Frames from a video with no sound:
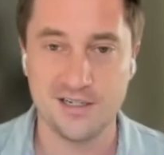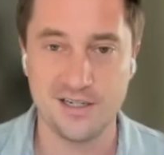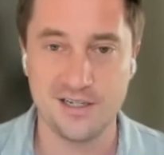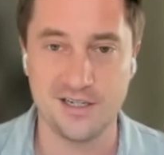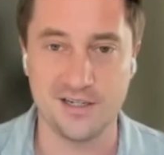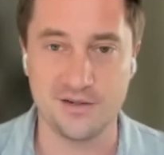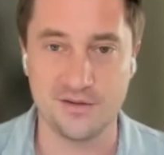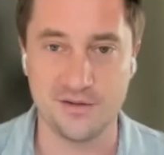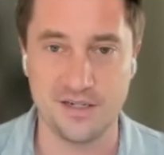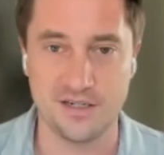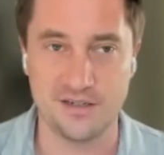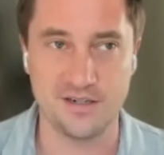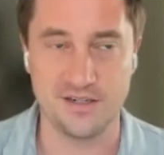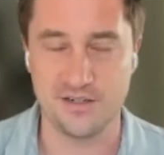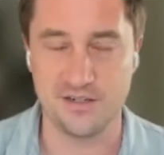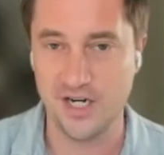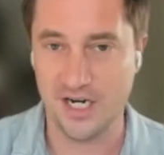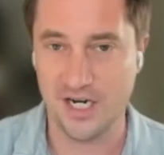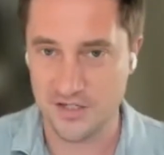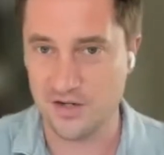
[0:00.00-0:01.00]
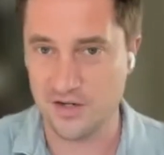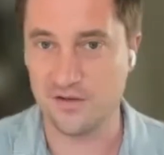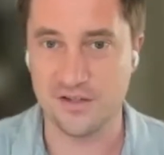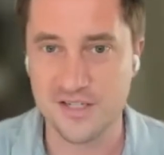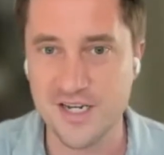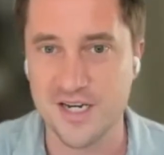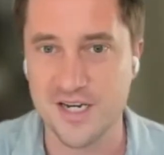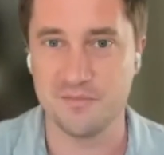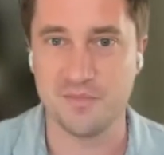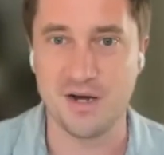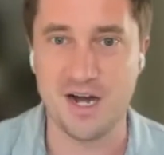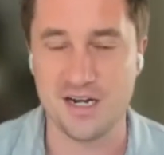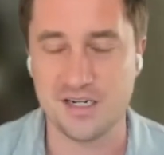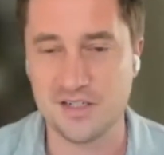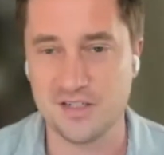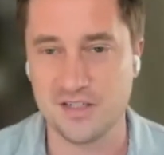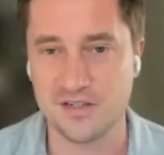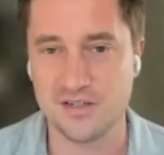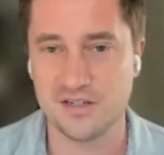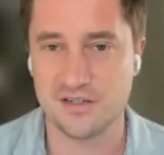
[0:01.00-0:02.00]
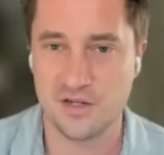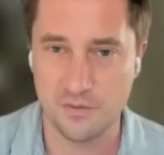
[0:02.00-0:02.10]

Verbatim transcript: you know it, it checks all the same boxes.